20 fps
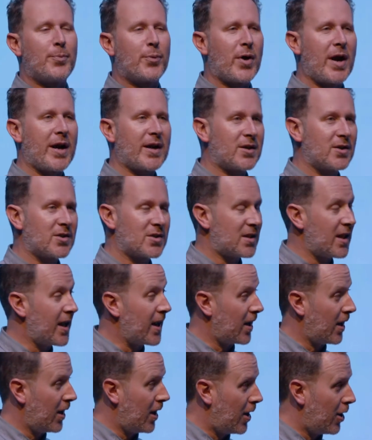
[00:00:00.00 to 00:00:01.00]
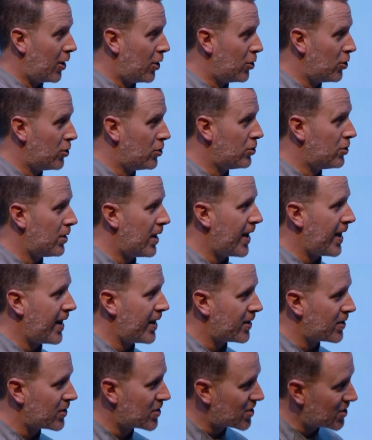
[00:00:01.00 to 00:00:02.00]
practice that low
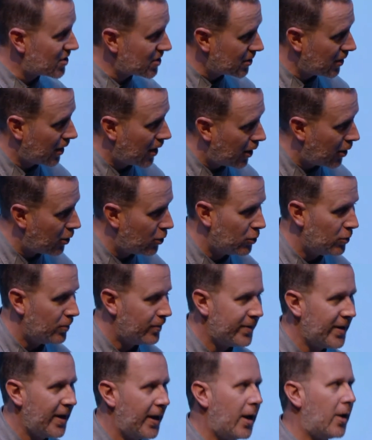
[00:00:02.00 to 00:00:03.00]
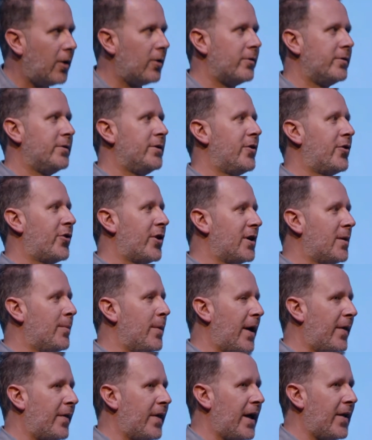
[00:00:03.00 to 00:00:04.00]
and slow. Now you think
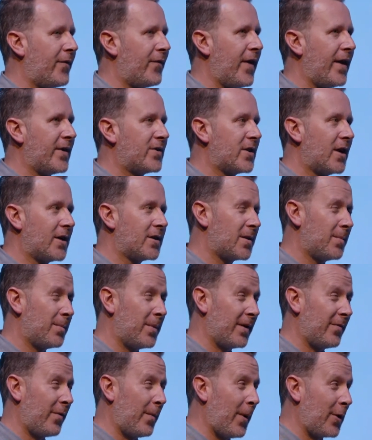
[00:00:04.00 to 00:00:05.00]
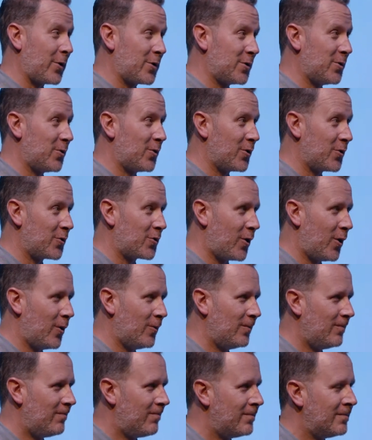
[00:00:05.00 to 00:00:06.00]
about that. That takes a bit of emotional
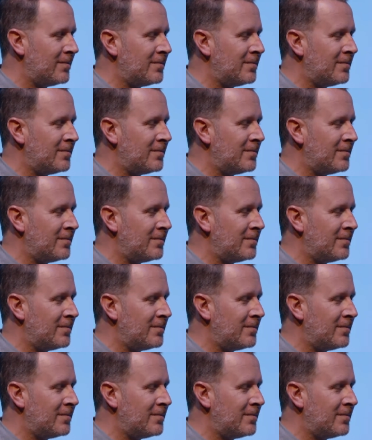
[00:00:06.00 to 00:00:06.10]
control.